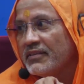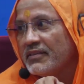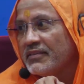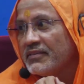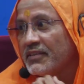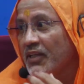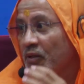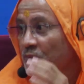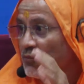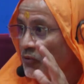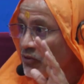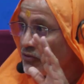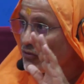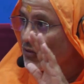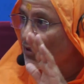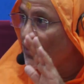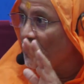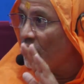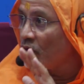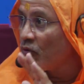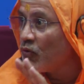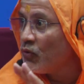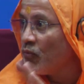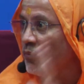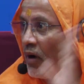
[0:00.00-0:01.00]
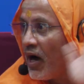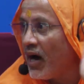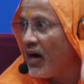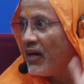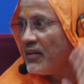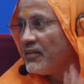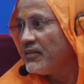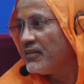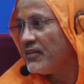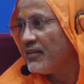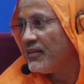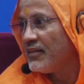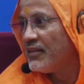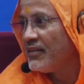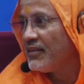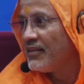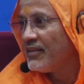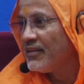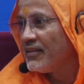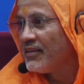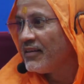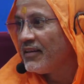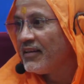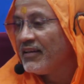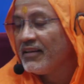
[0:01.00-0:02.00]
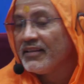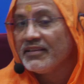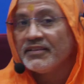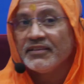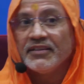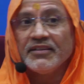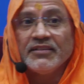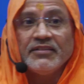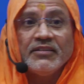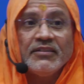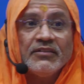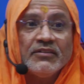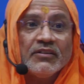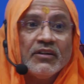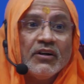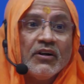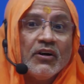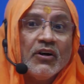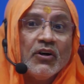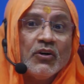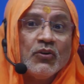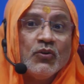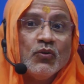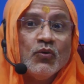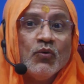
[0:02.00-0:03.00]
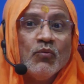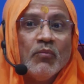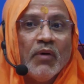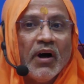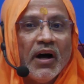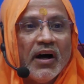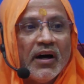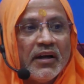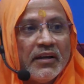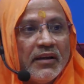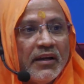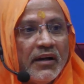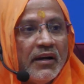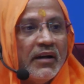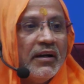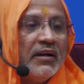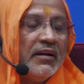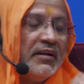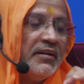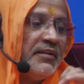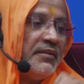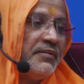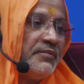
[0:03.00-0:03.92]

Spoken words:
Therefore it's called Hanuman. This is Anumana.